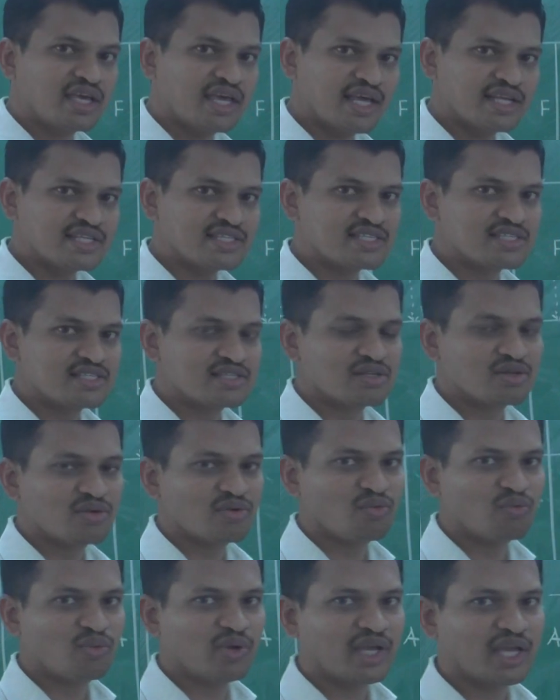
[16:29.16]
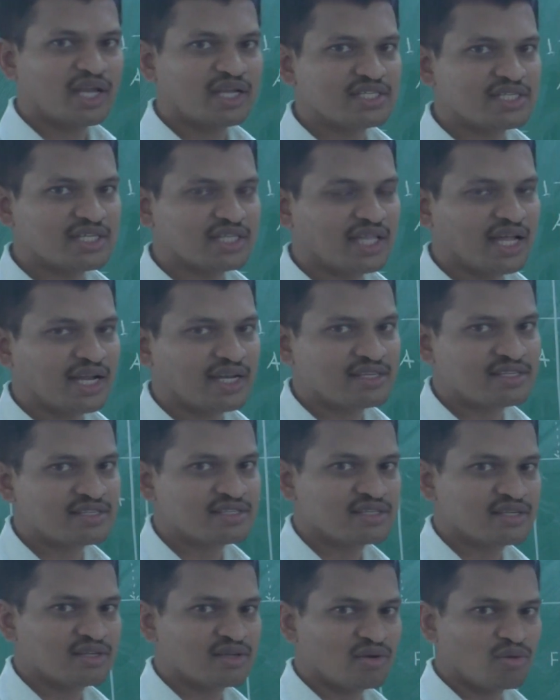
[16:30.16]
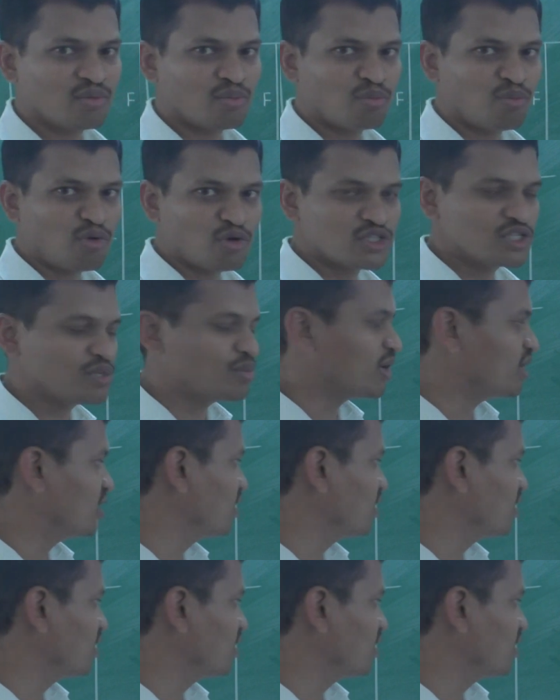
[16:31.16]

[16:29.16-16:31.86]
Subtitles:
case we can say that possible